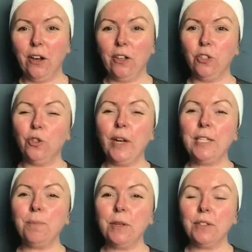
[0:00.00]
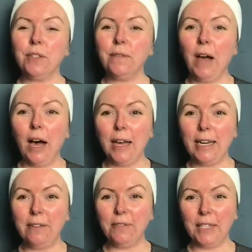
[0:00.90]
our Stress Positive Eye
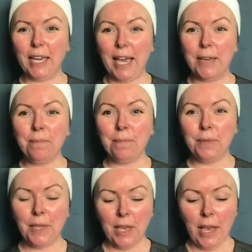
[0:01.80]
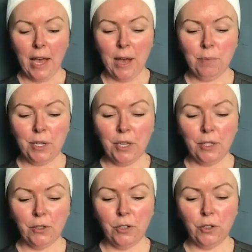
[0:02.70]
Lift again, and we're
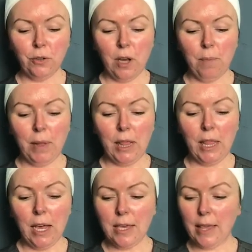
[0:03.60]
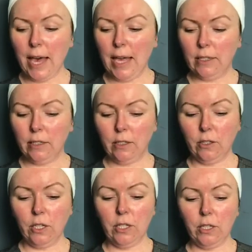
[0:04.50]
going to apply that
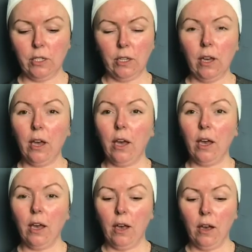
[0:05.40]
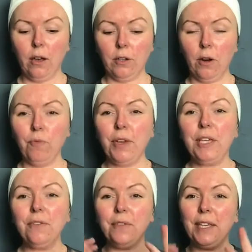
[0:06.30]
just on our
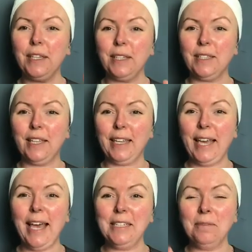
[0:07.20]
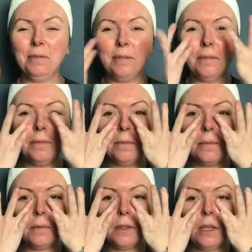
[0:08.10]
ring fingers again,
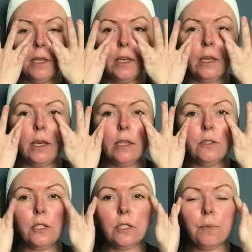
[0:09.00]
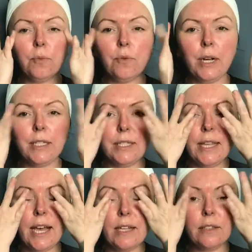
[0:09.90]
and just press
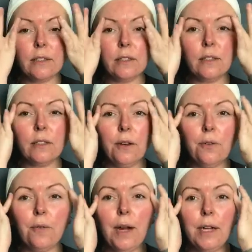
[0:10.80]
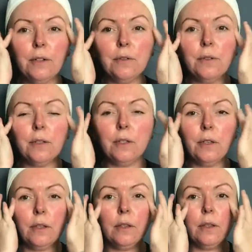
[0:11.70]
that around
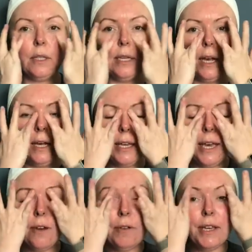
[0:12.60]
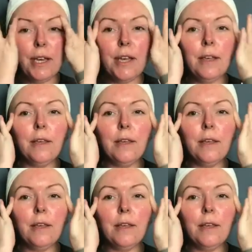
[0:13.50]
the eye area